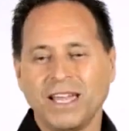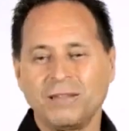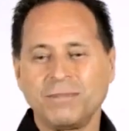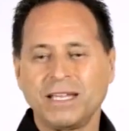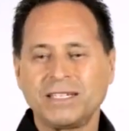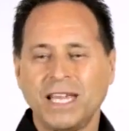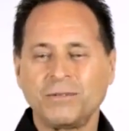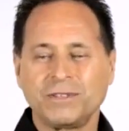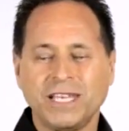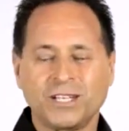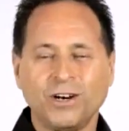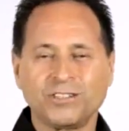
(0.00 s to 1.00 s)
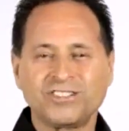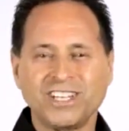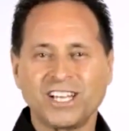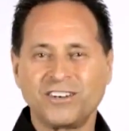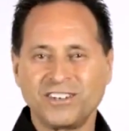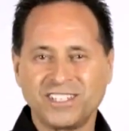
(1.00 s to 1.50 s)
and maintain what they call
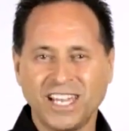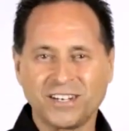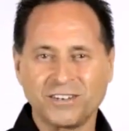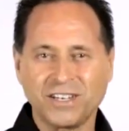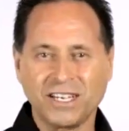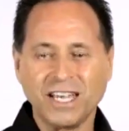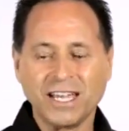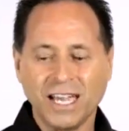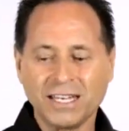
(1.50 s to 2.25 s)
cellular integrity